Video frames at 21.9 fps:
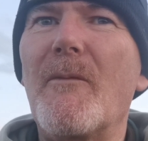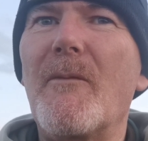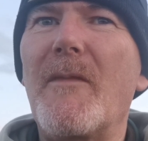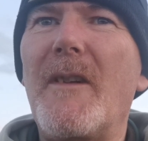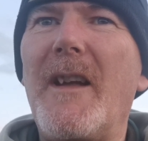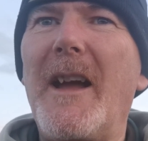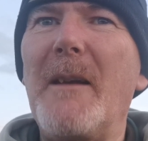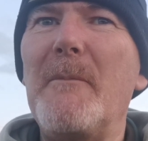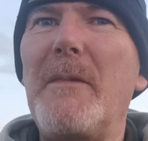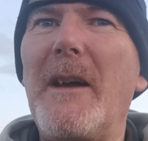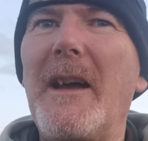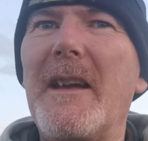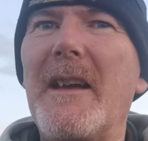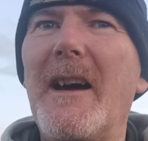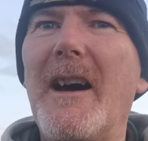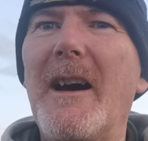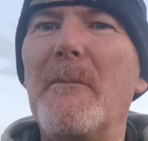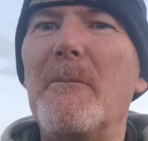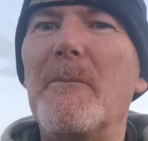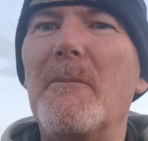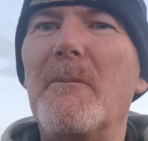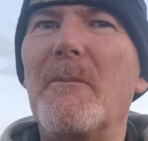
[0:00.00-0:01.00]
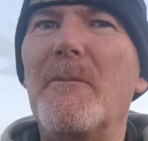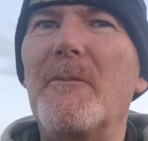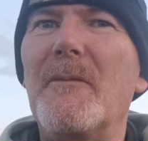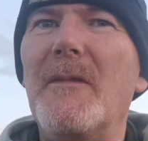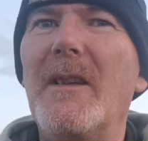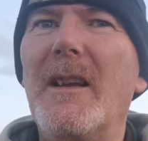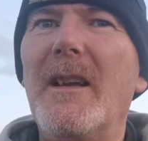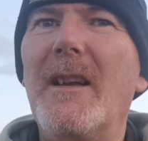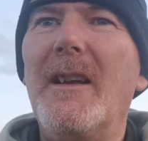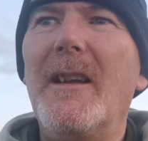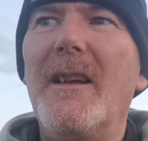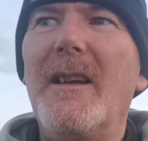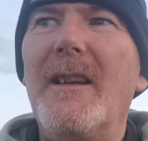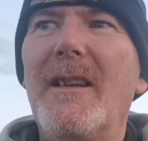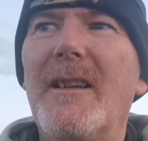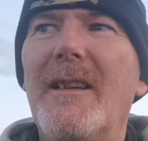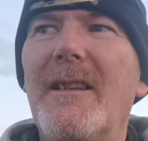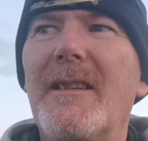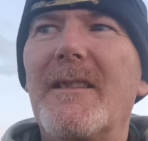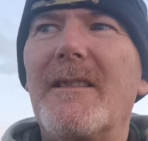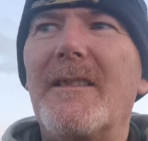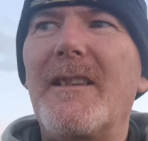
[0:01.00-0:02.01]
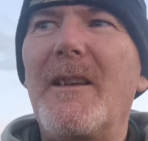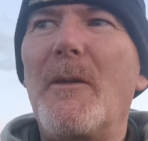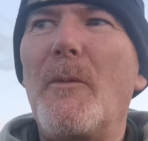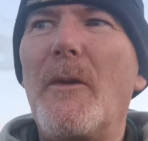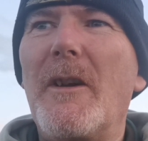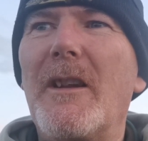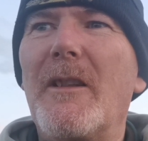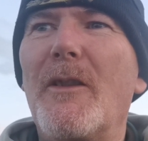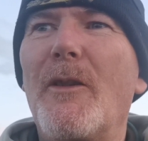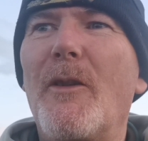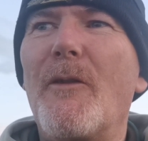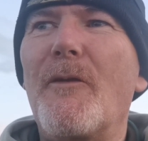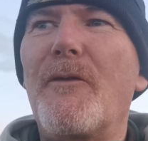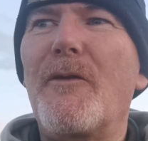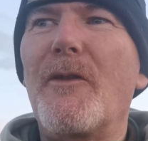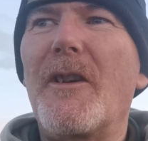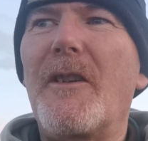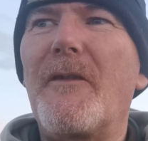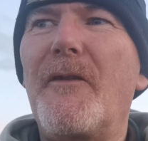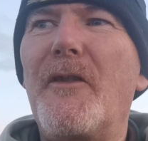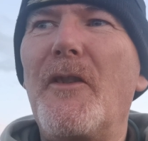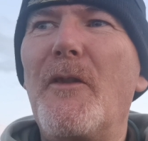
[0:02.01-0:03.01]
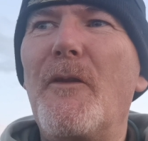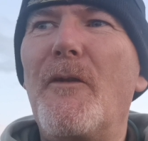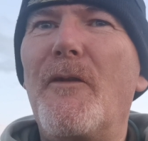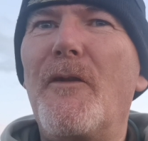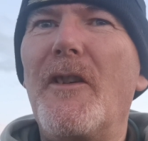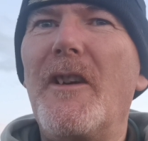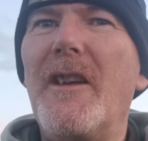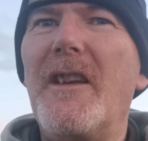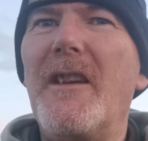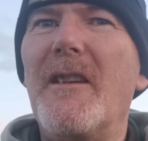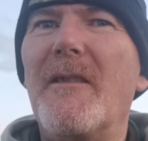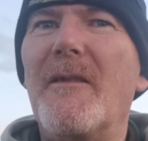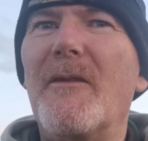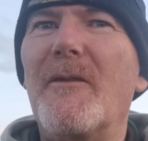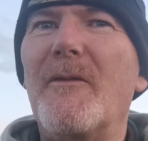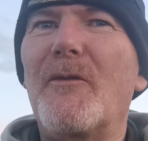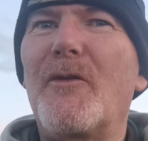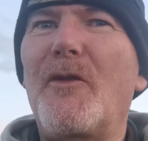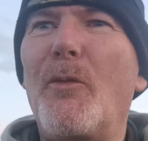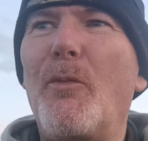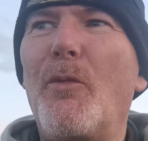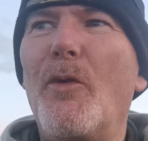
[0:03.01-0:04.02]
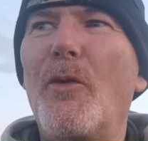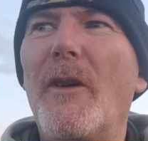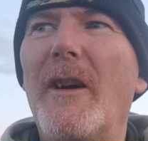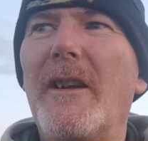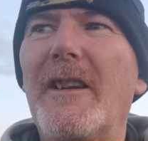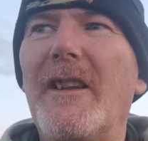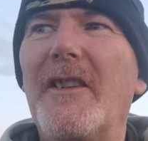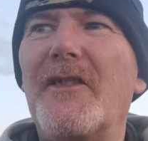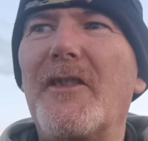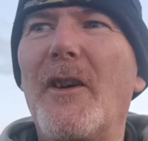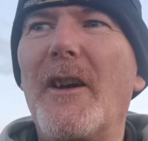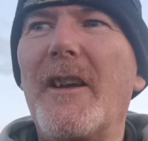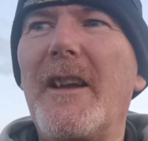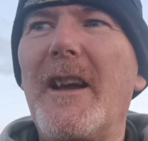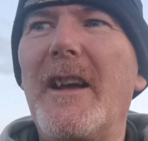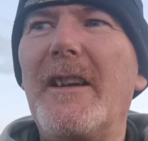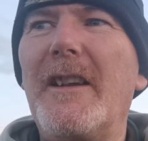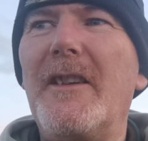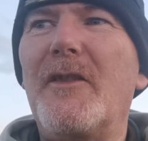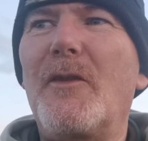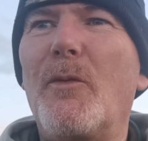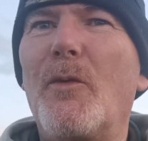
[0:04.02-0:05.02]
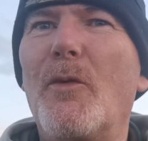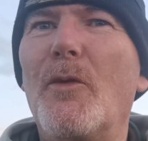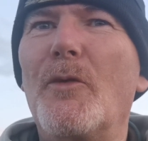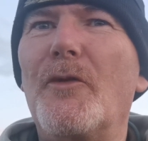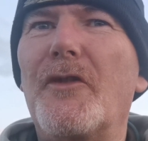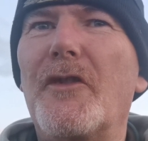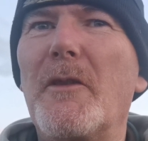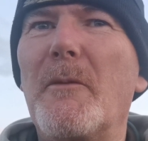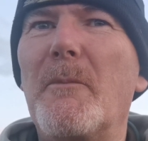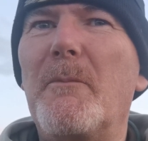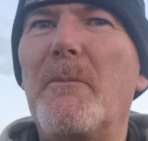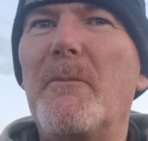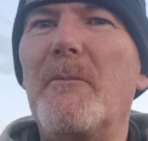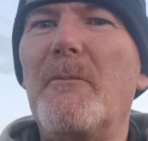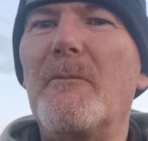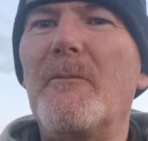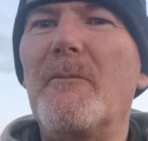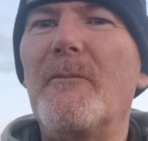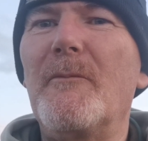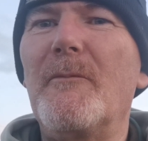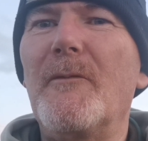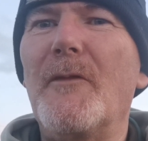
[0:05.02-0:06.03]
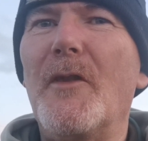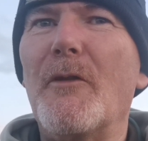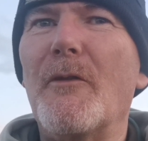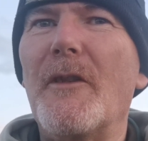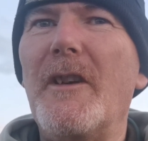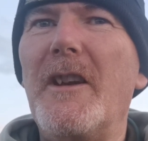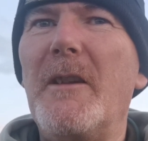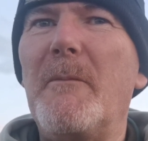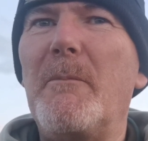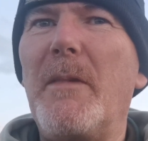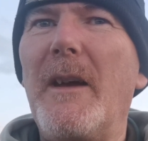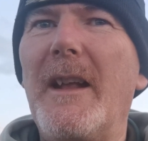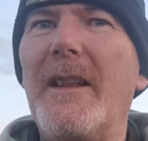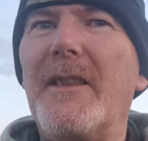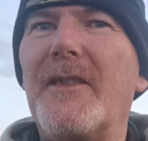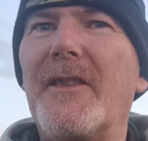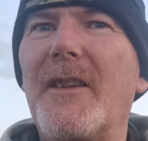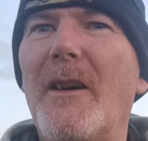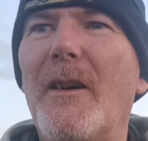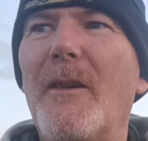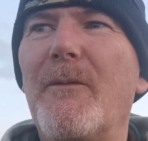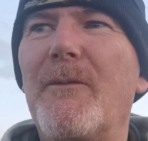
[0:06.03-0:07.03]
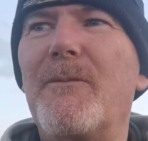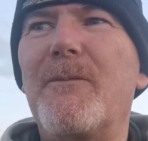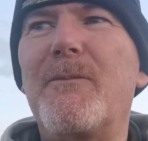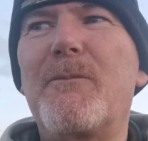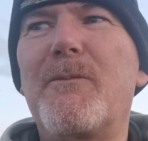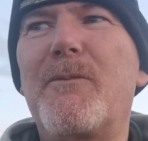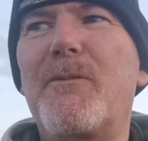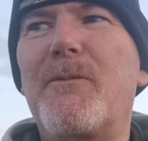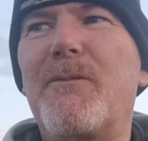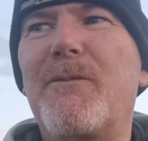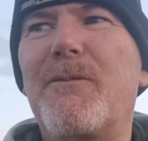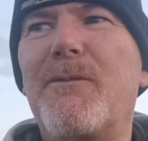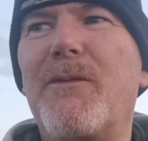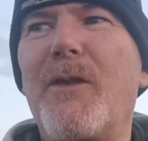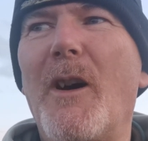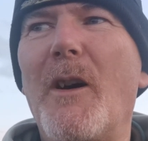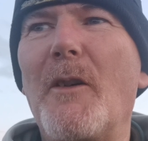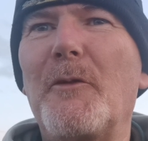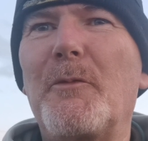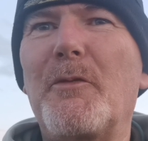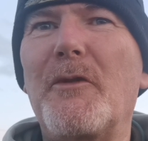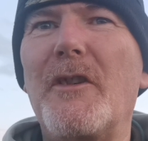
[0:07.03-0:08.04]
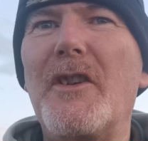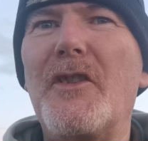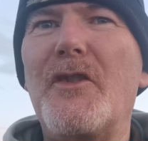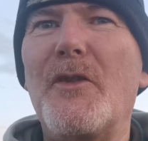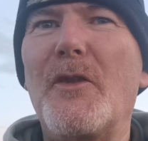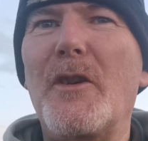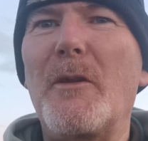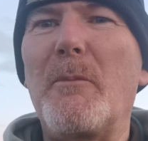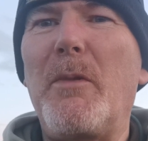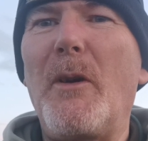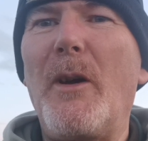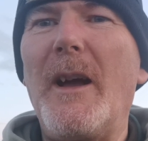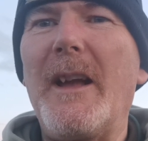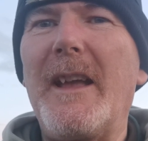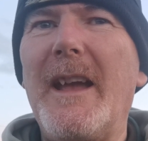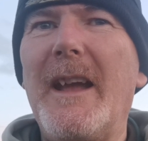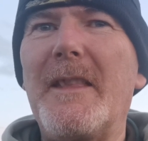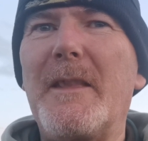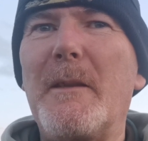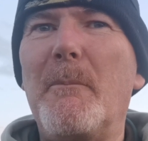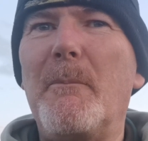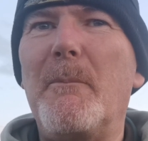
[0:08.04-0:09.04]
came back up, then went along for a few feet to walk, and it started going in towards the reed bed. So I was pretty sure the pike had